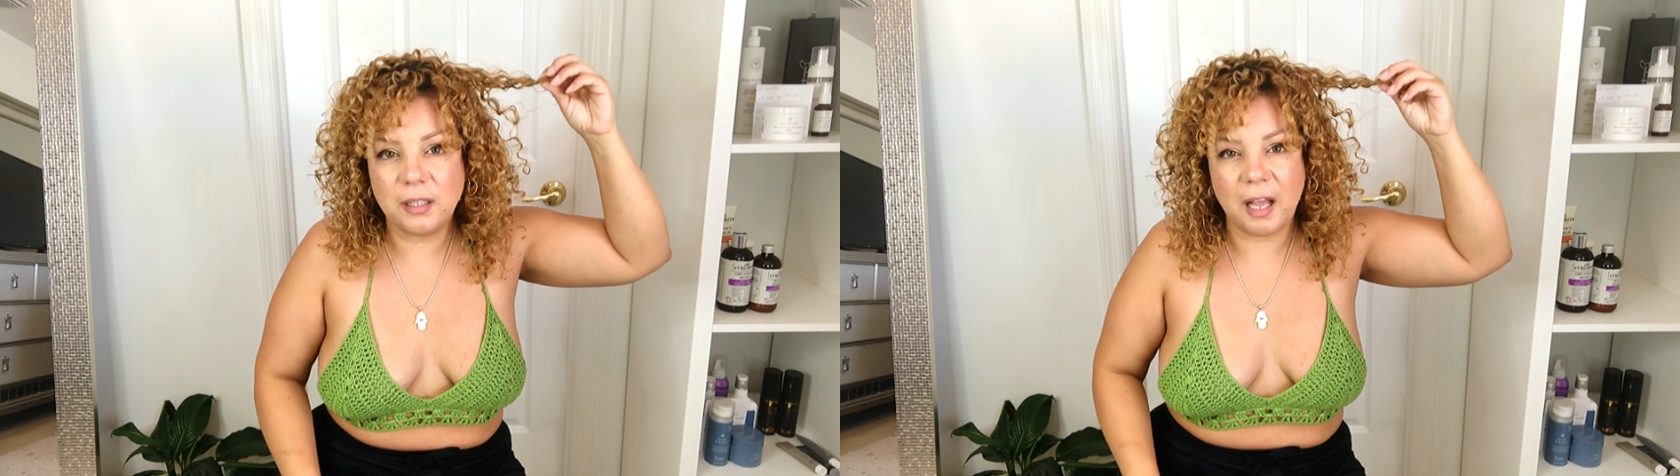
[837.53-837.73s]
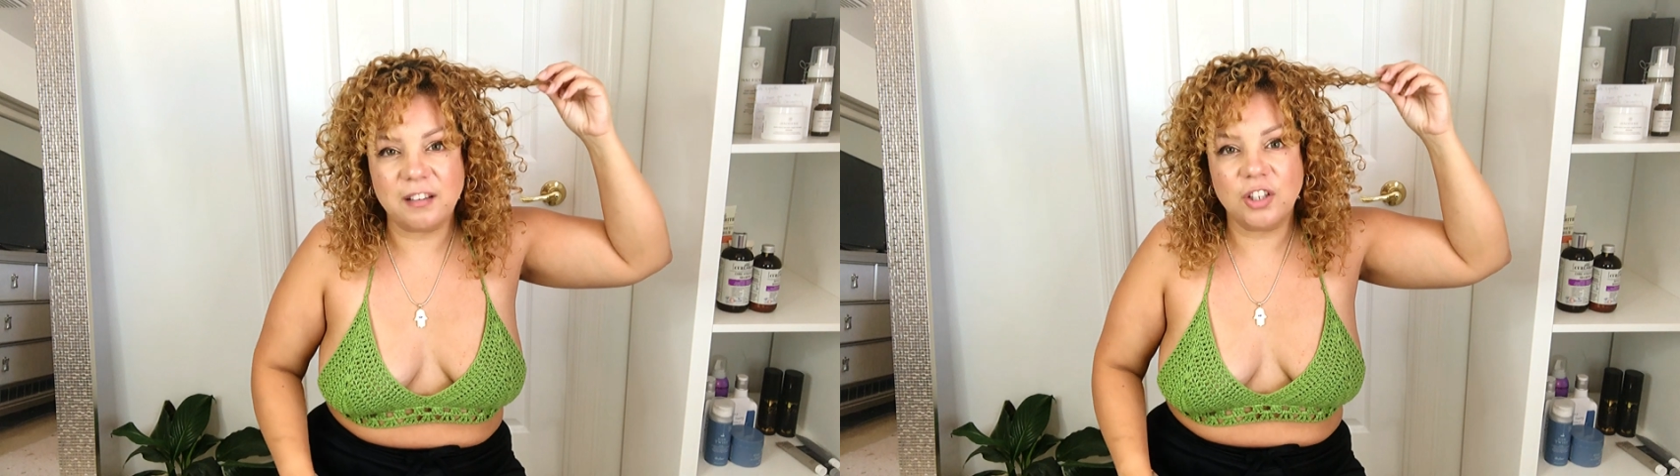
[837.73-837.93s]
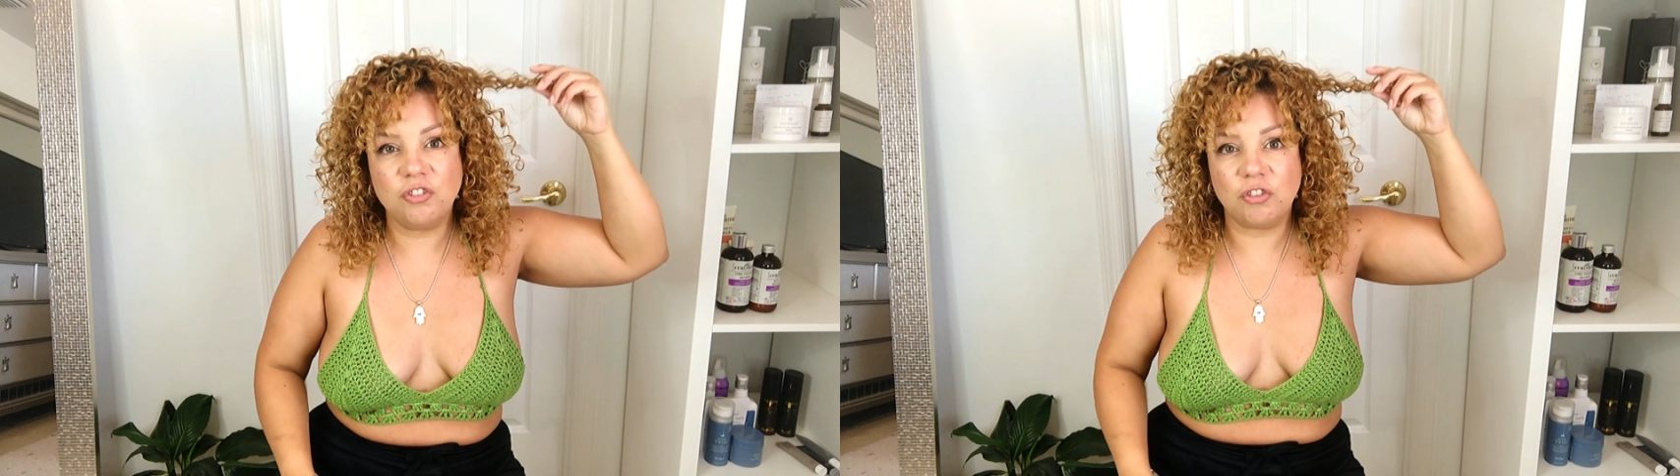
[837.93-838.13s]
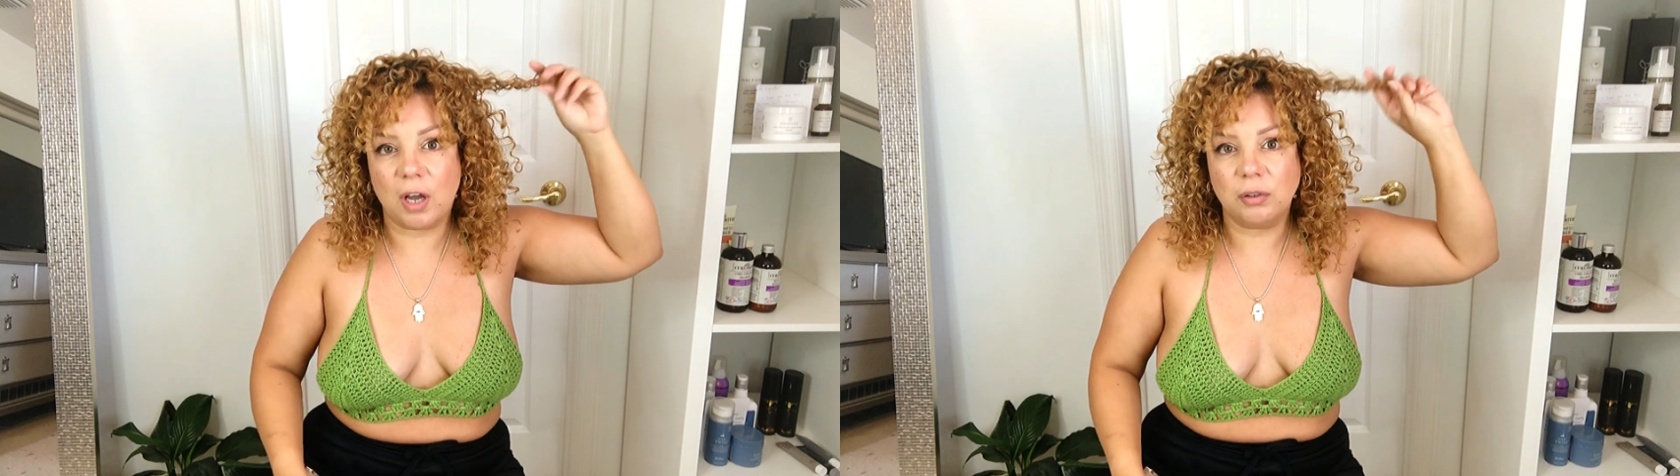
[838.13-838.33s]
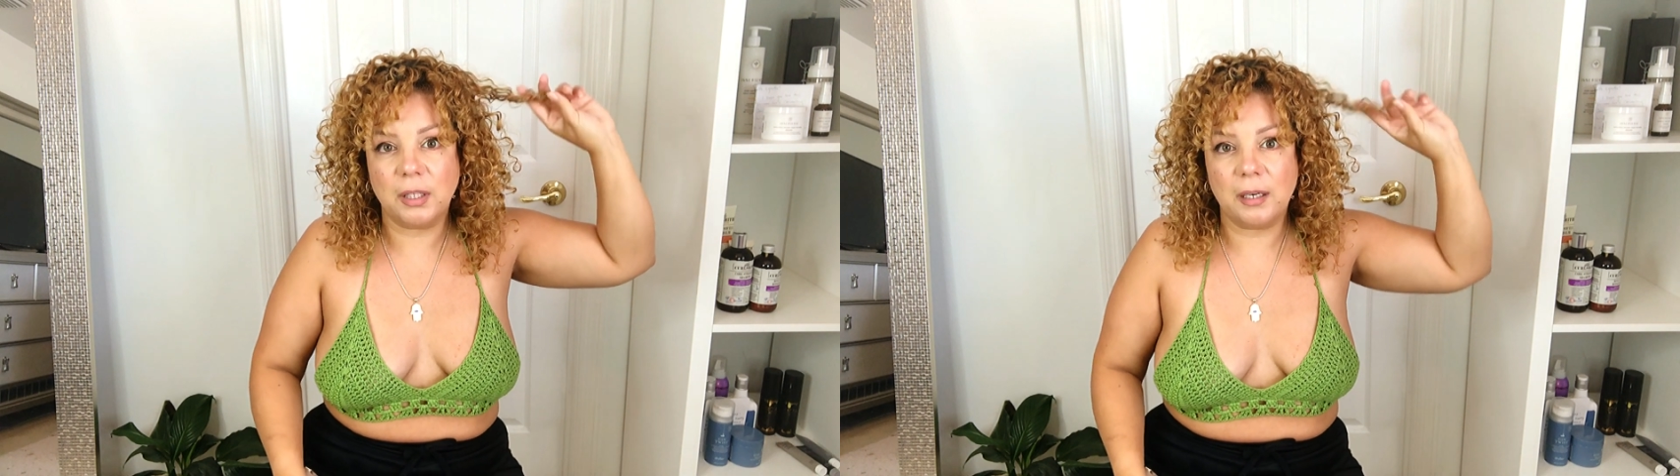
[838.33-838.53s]
That's the
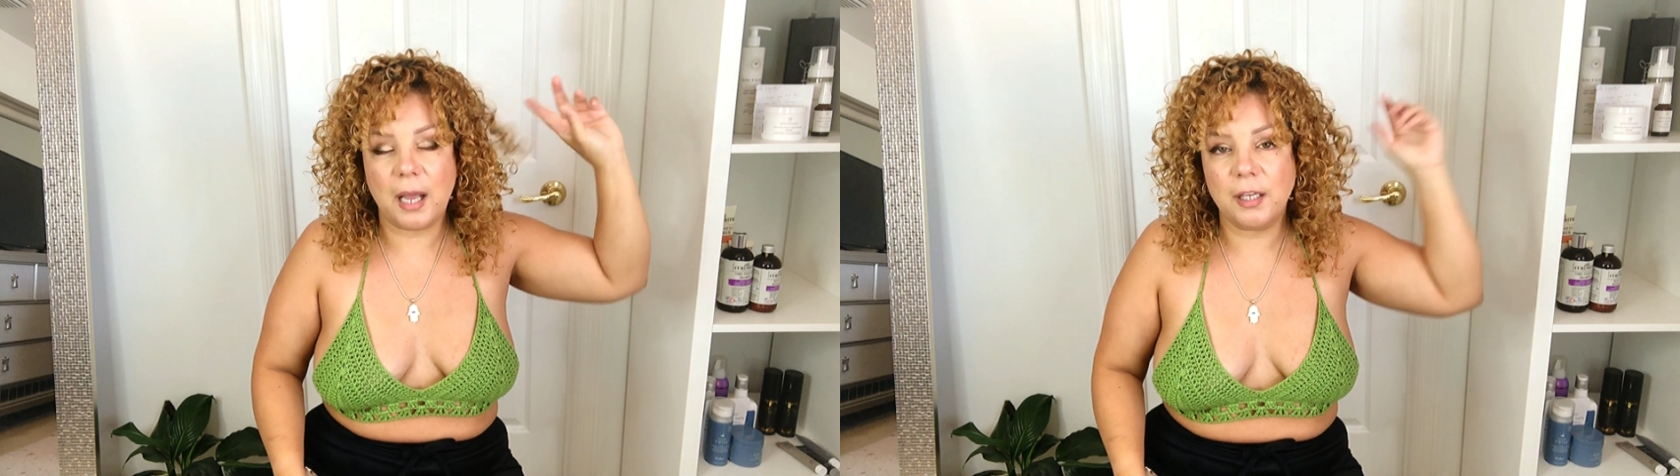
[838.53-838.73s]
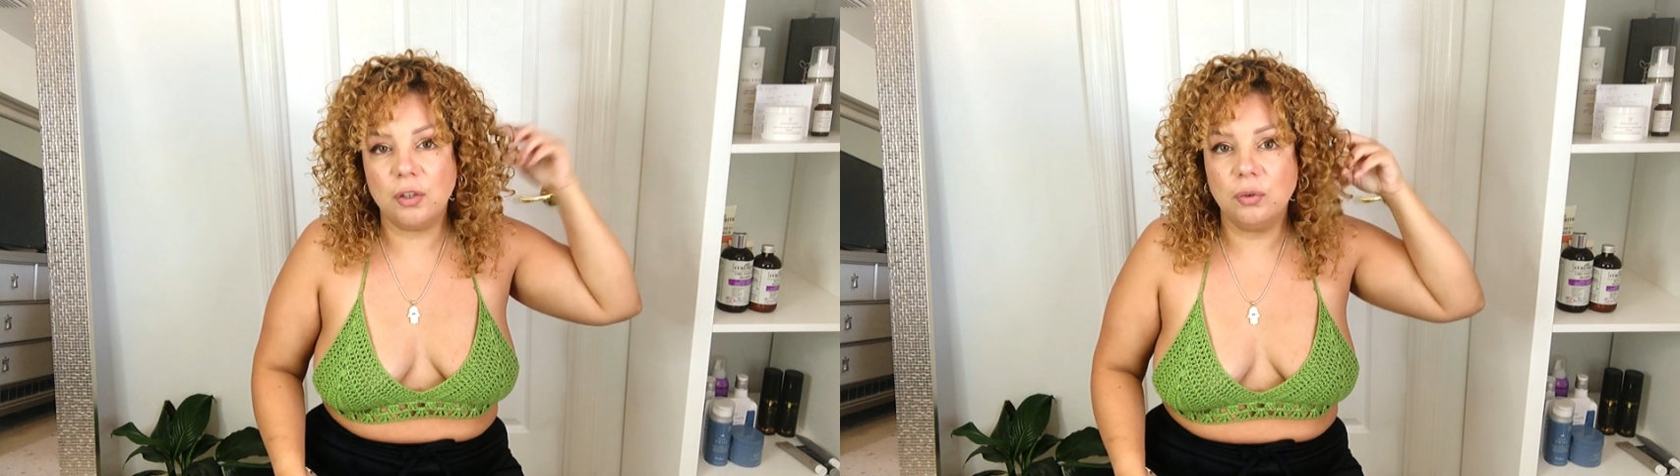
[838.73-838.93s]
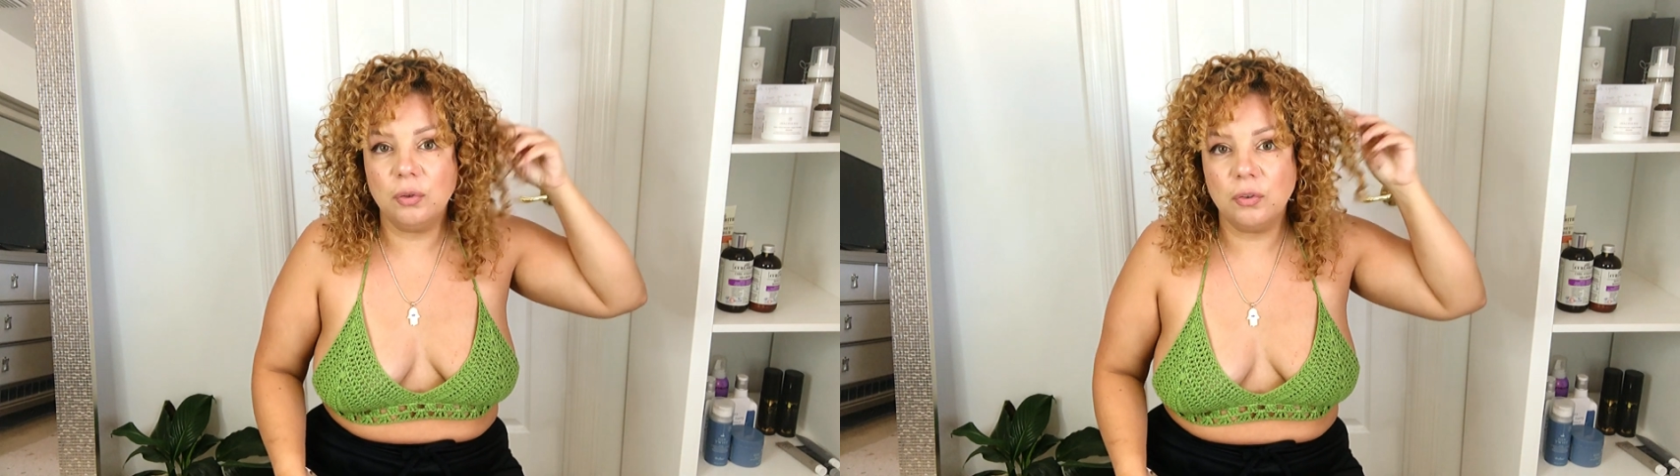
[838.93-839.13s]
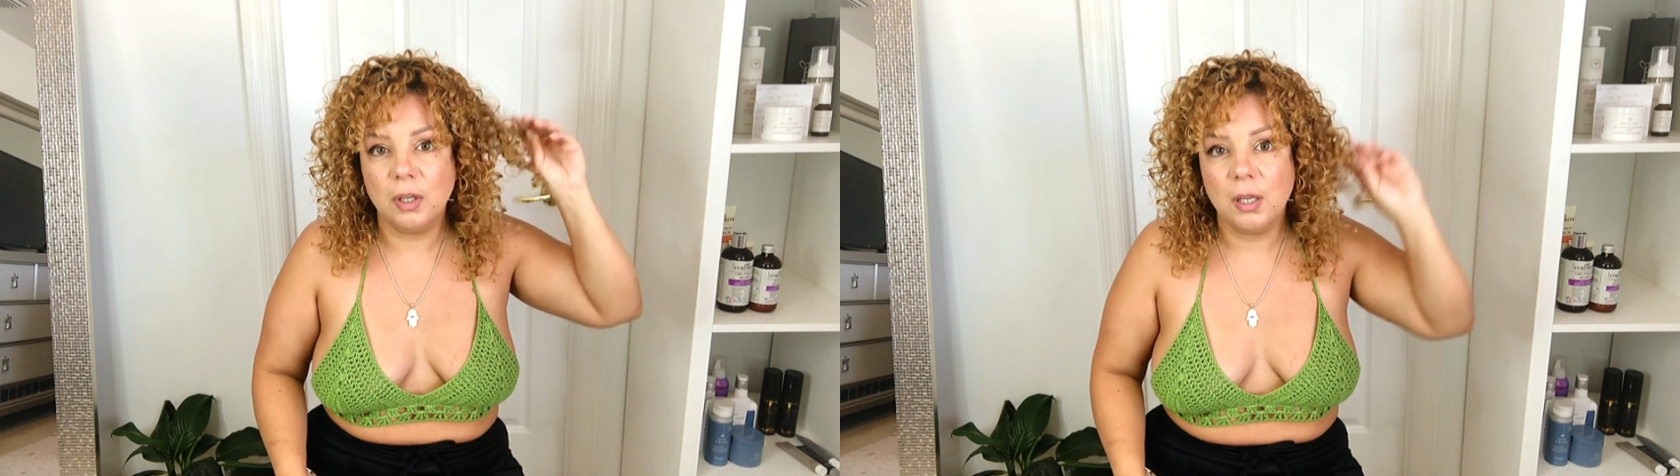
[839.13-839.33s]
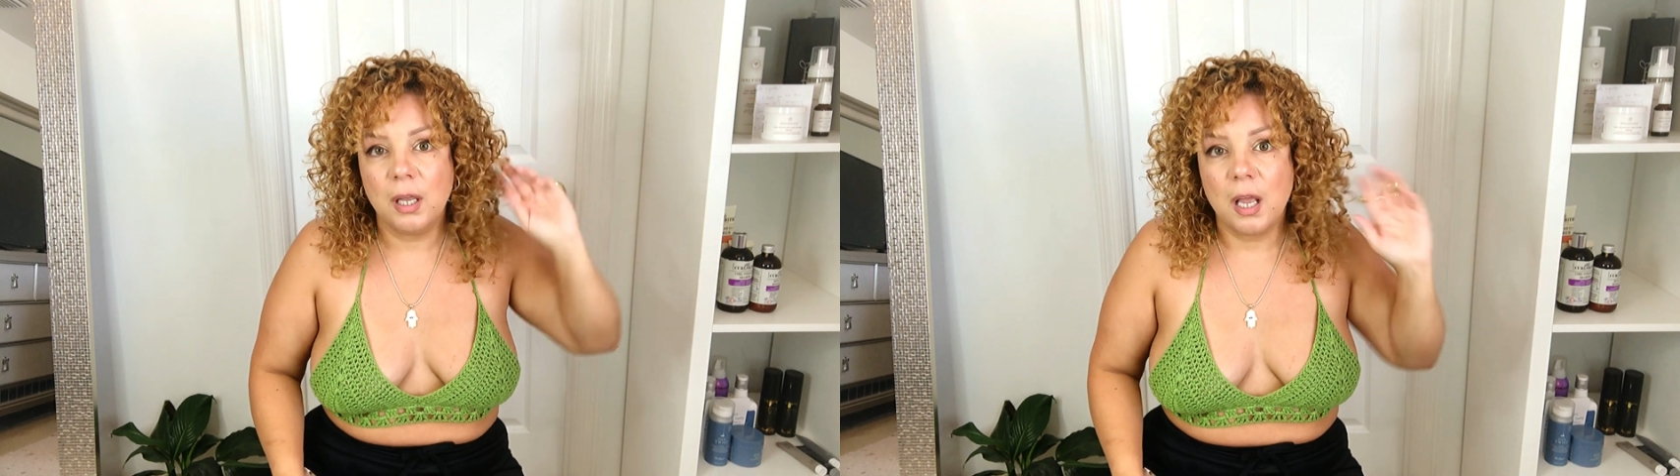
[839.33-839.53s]
gel that I
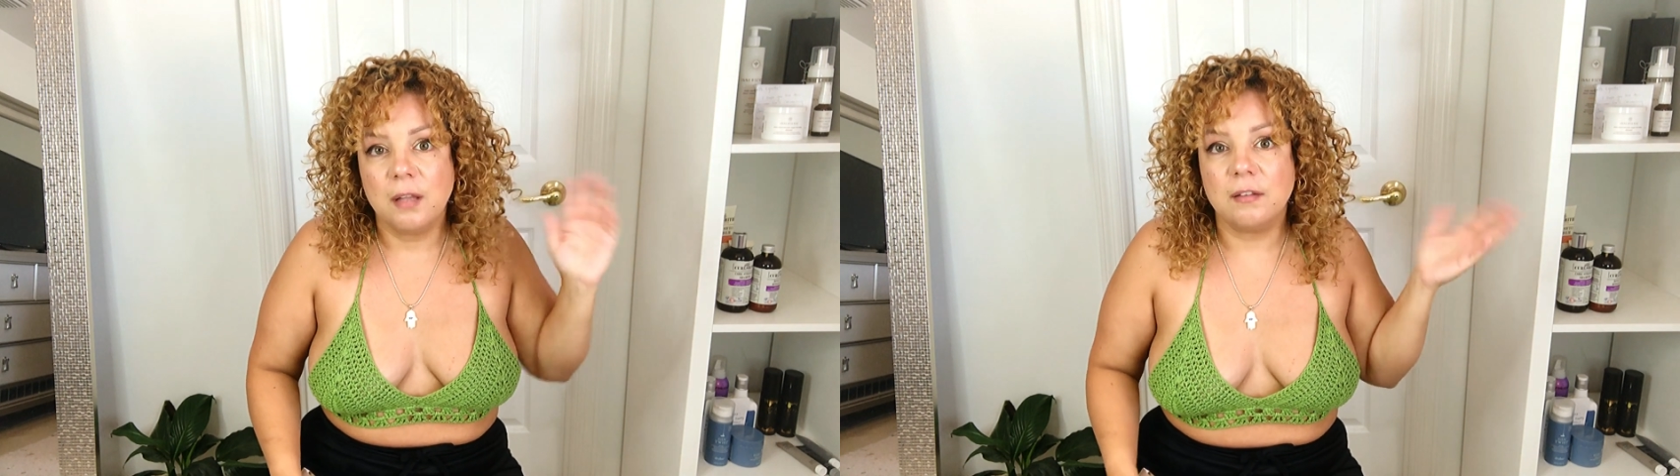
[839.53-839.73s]
use.